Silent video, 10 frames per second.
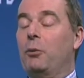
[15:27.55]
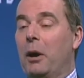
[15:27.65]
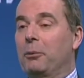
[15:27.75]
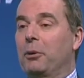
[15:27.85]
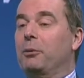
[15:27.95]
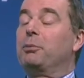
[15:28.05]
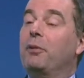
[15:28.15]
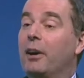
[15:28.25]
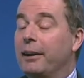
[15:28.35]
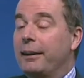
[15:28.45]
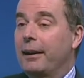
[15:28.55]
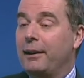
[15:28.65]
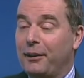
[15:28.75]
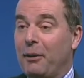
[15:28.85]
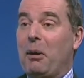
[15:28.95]
you went with a provider
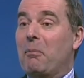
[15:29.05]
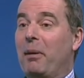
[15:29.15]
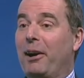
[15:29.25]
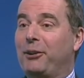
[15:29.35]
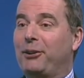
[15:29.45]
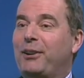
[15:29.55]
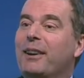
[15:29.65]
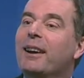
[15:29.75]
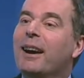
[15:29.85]
that then went bust,